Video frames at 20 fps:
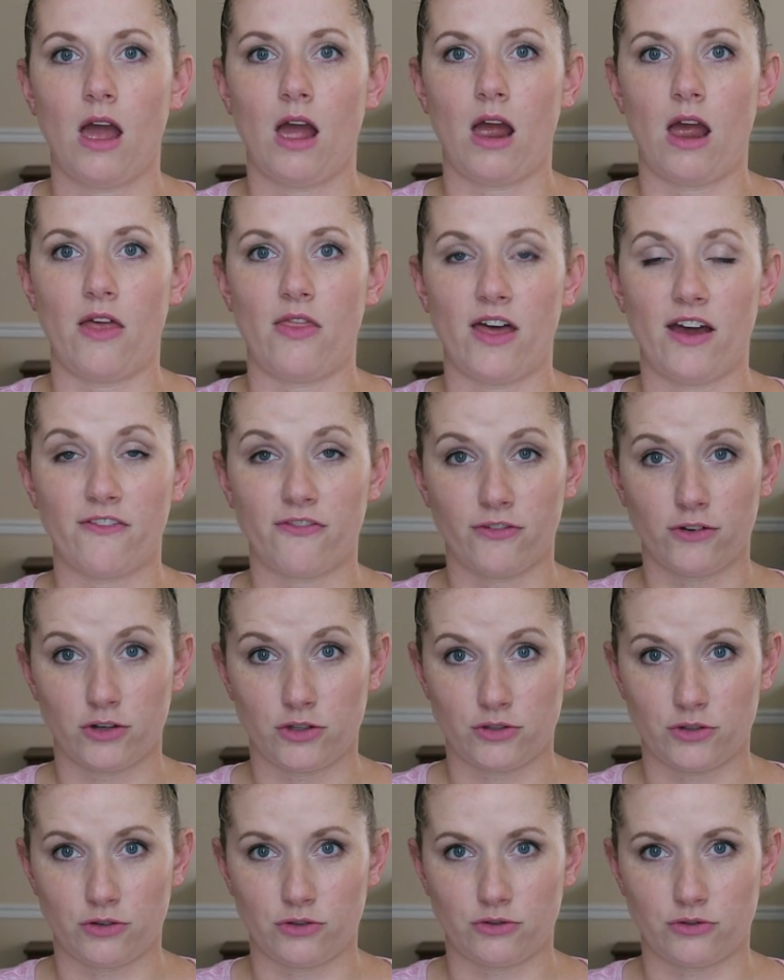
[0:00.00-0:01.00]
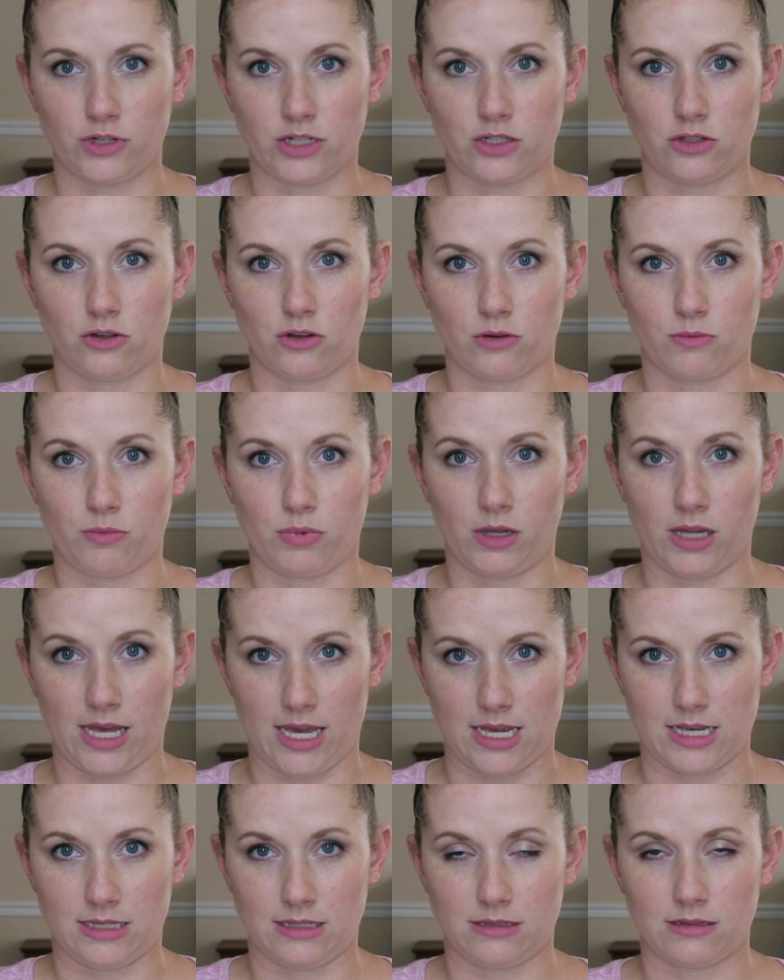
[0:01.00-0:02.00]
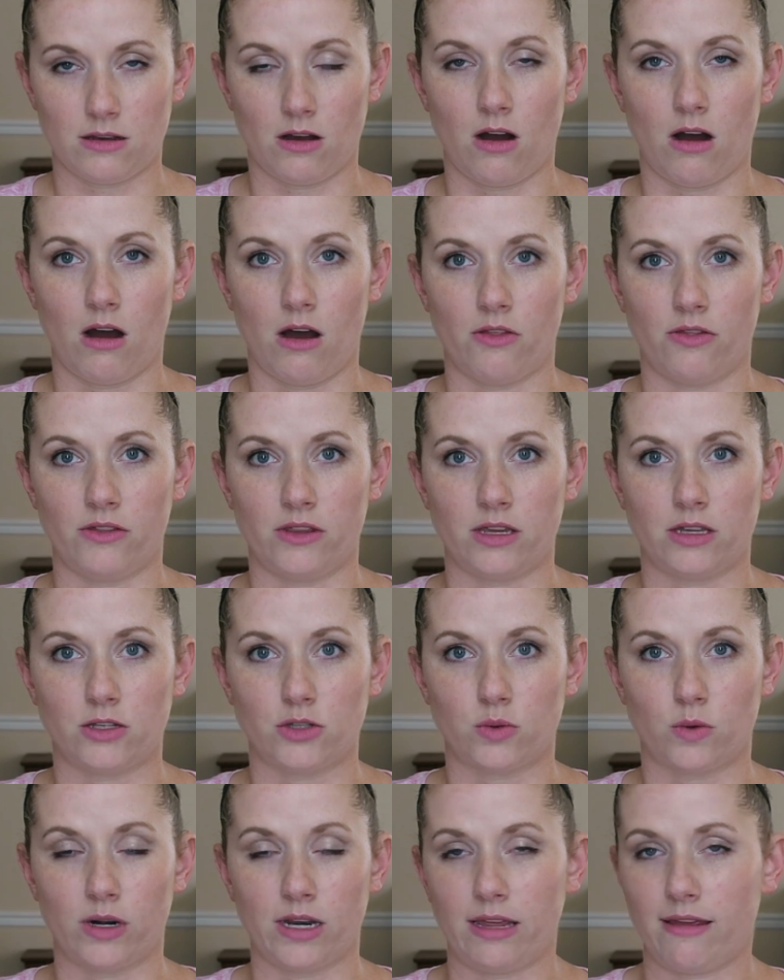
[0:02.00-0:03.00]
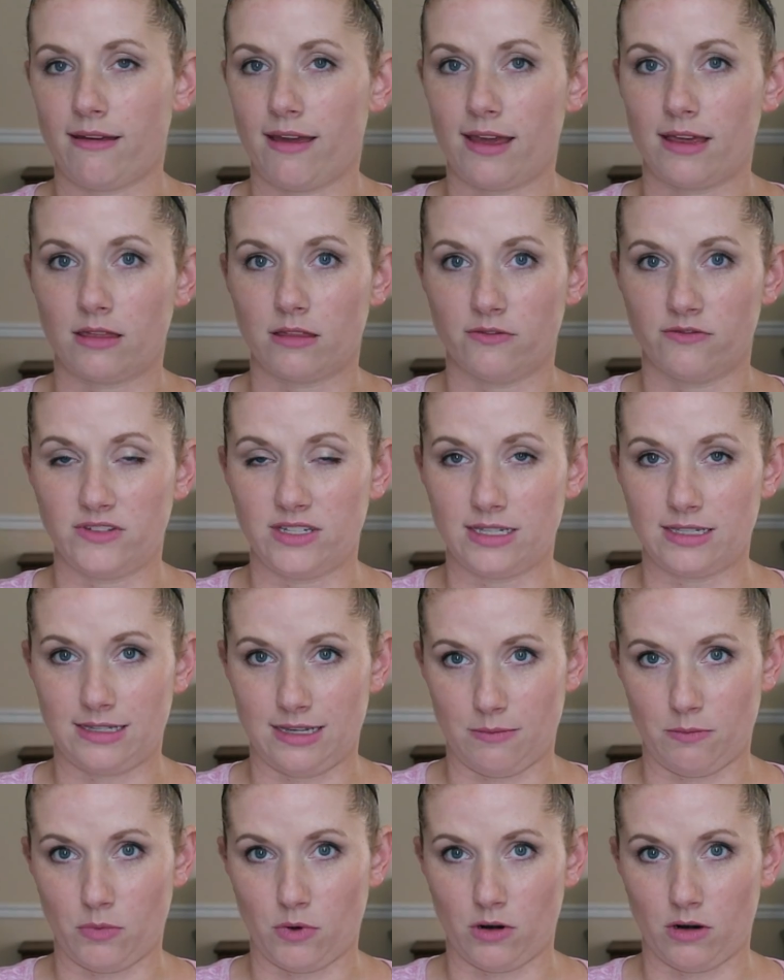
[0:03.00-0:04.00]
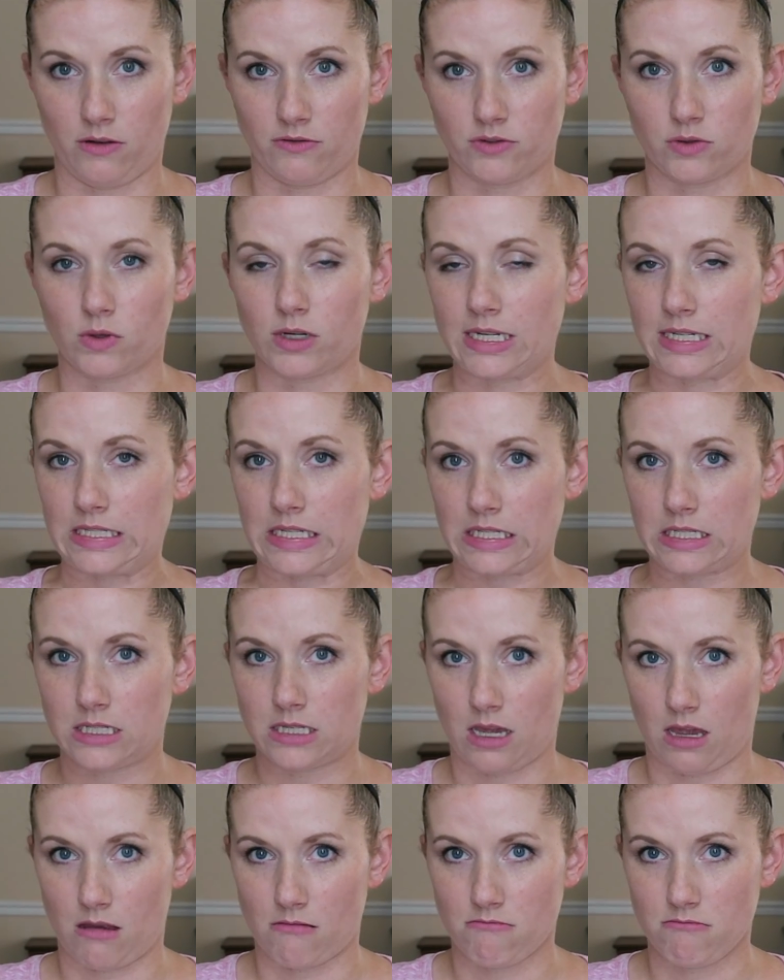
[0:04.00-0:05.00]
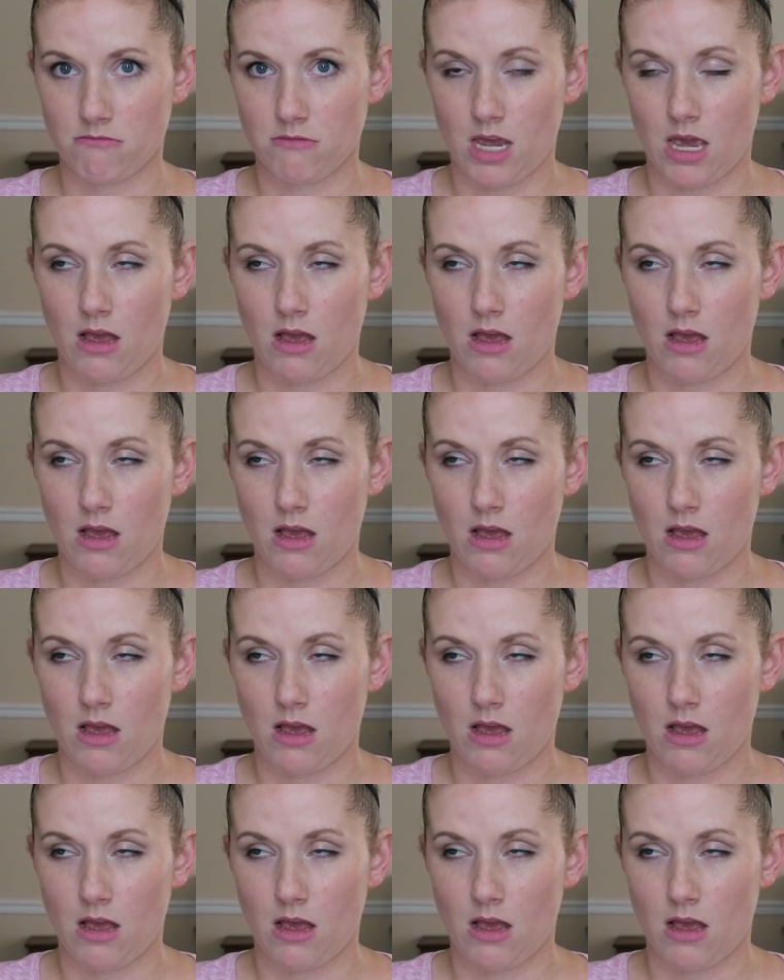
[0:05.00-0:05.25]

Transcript: And that first surgery took place on the 28th of December of 2016.